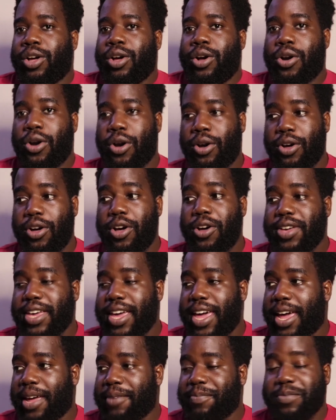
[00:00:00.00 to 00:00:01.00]

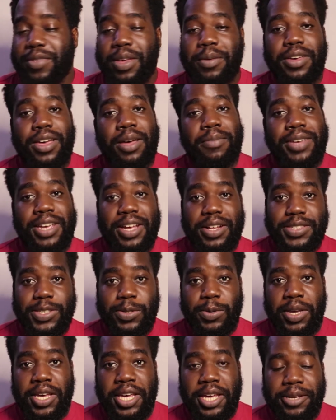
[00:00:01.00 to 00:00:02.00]
Okay, I'm coming out
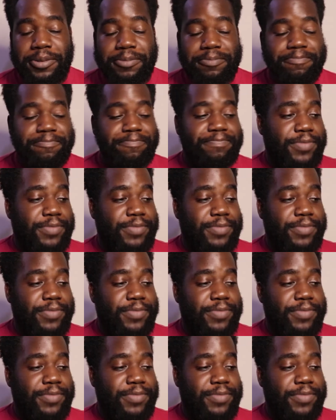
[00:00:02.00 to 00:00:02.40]
swinging.